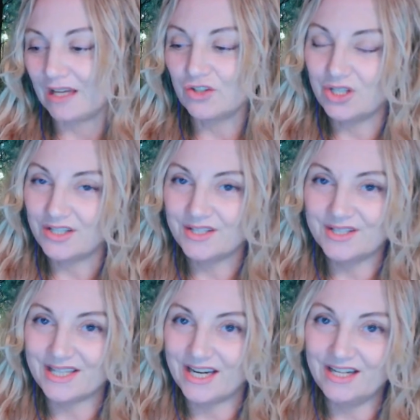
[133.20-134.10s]
she doesn't
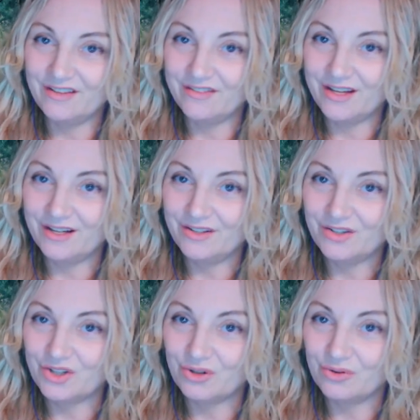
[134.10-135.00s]
say anything
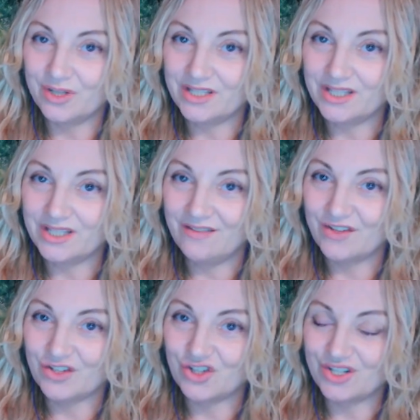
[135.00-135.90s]
to indicate
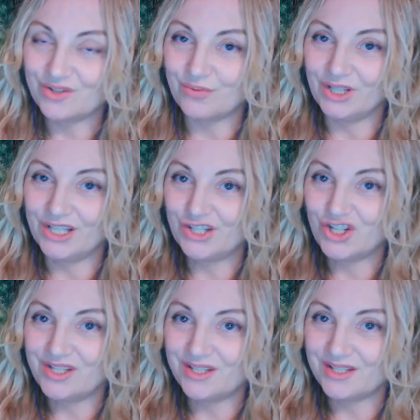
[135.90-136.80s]
that she's
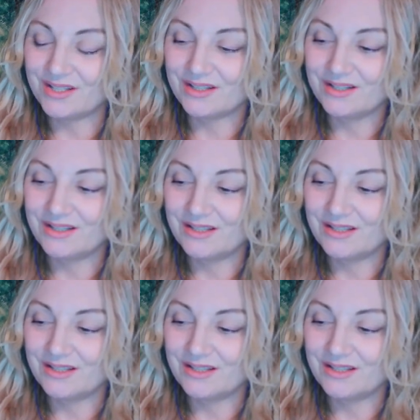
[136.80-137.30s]
religious,